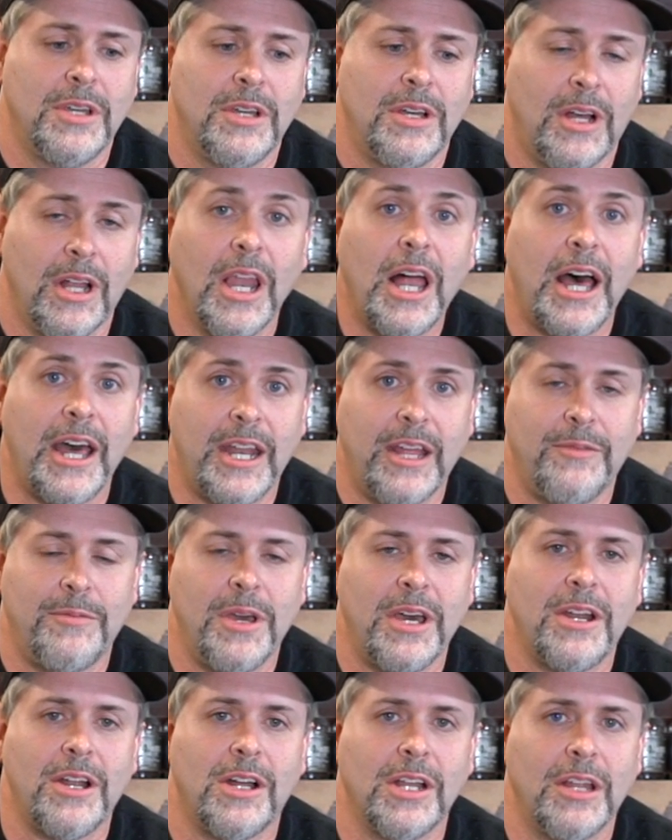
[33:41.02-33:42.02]
A lot of,
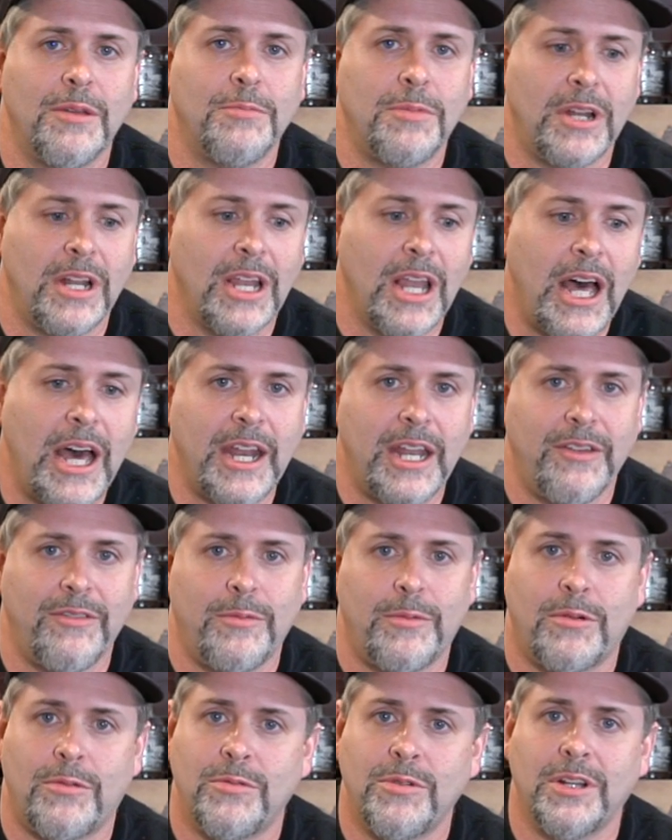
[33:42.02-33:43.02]
not all of them, but a lot of
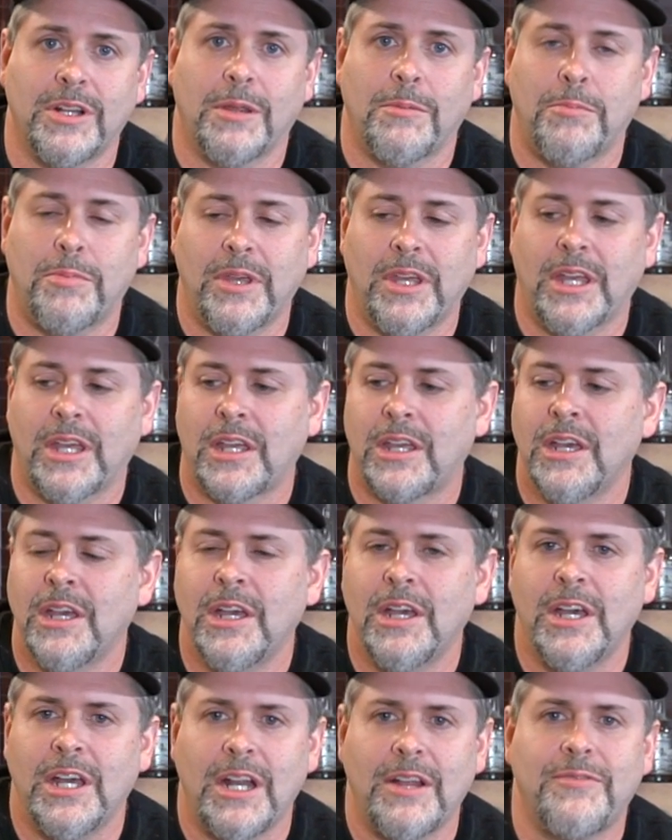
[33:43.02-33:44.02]
them are really big.
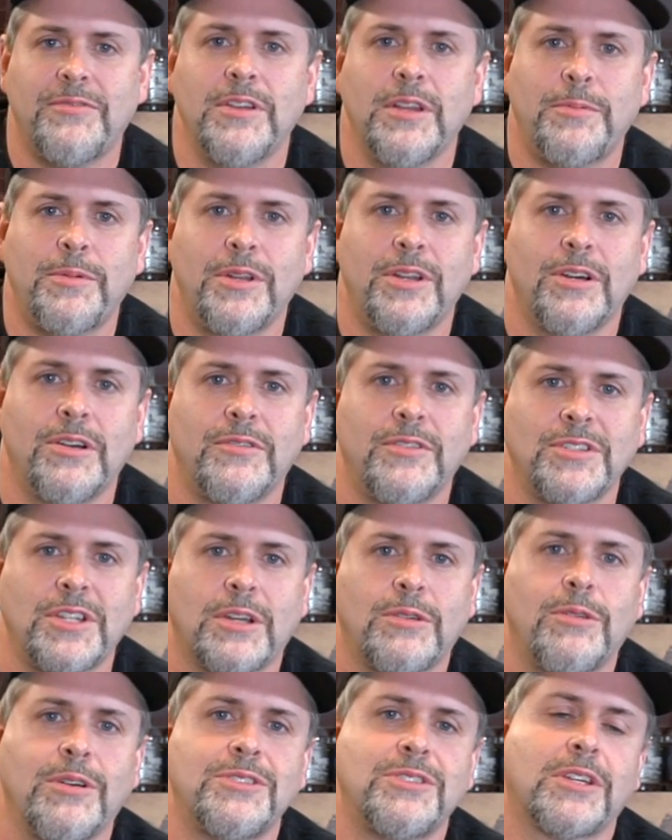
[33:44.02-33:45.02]
And I flip it over, I was
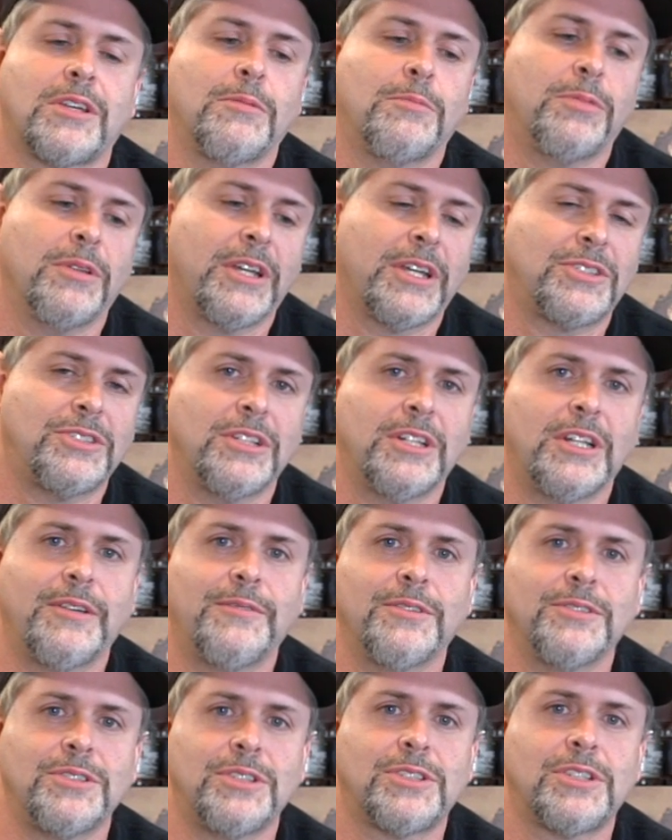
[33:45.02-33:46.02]
like, what's the complexity
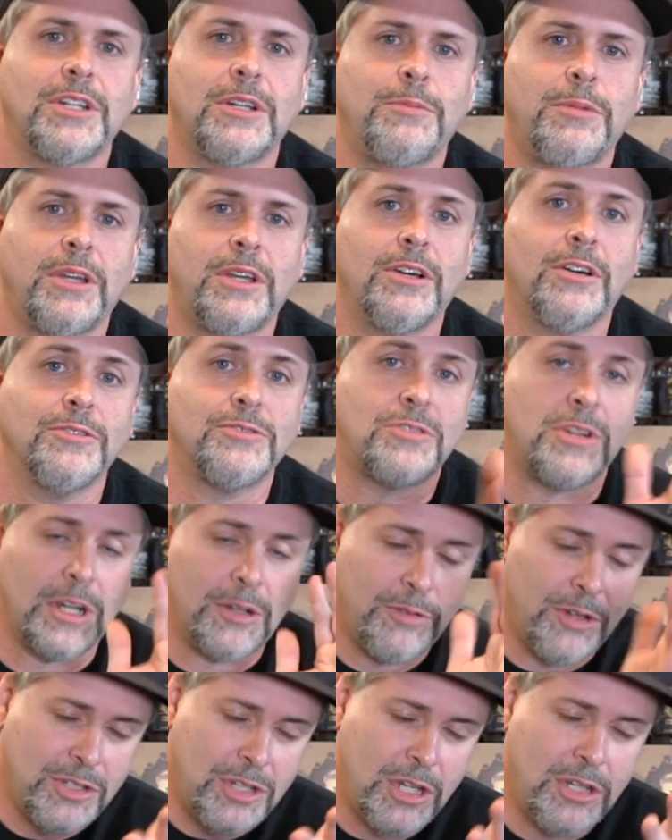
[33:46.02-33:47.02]
level? Is this going to be Gulf
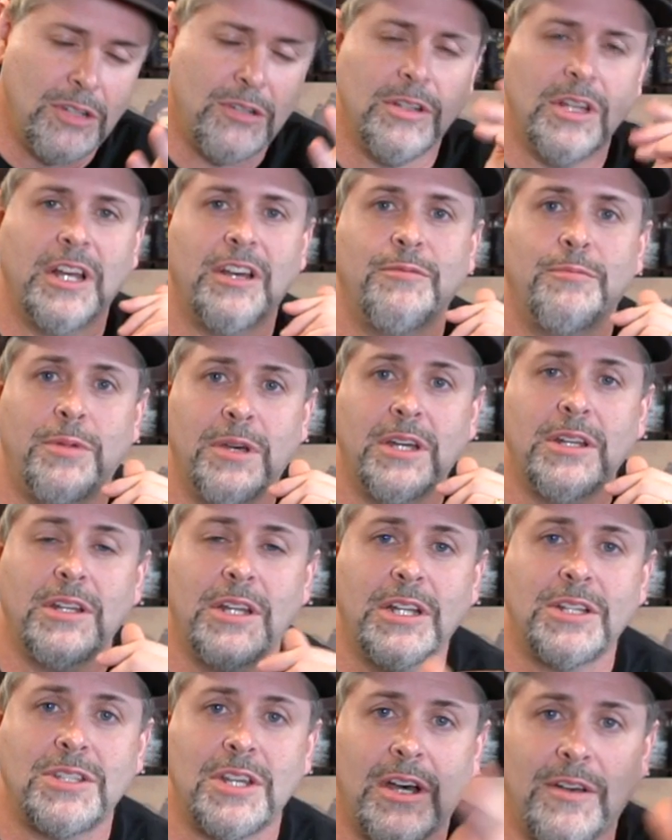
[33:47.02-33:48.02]
Strike, which I do love, but
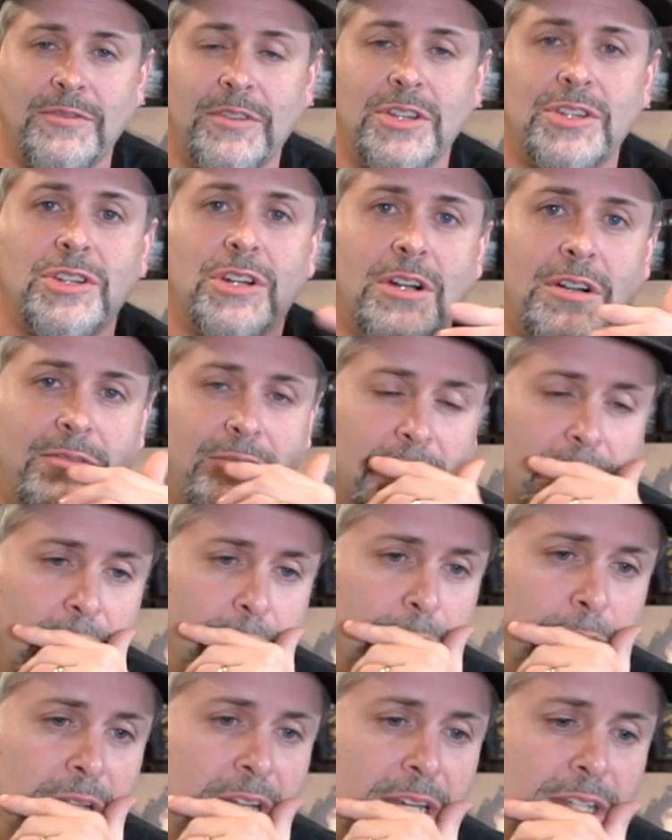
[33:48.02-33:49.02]
it's off the chart for
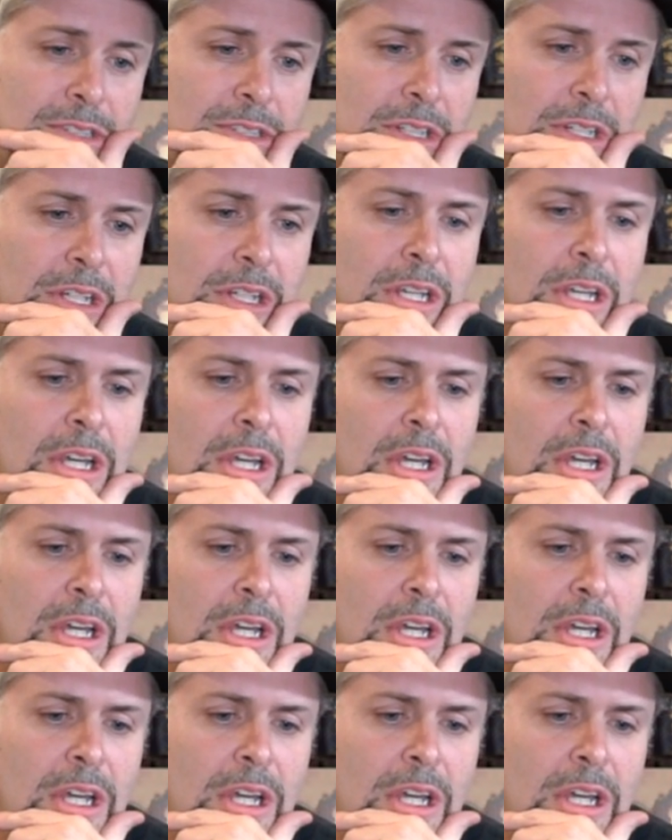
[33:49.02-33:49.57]
complexity.